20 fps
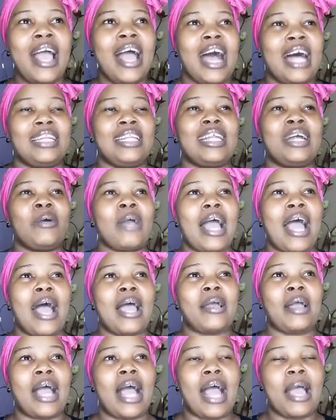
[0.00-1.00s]
And then
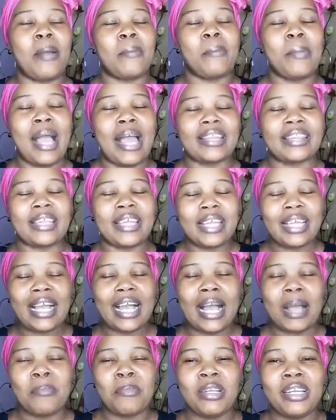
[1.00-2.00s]
I
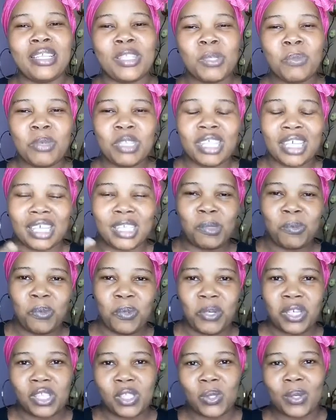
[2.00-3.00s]
think I'm a little bit
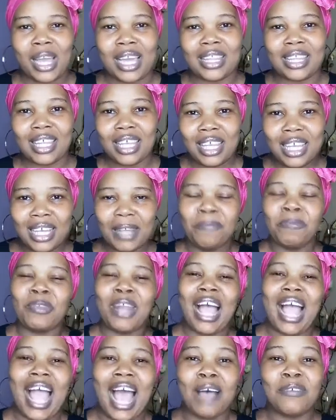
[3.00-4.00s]
experienced, or I think
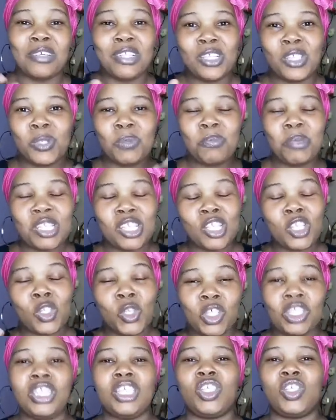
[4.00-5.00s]
I have a little bit
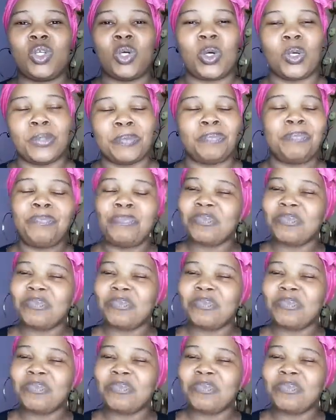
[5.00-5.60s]
knowledge on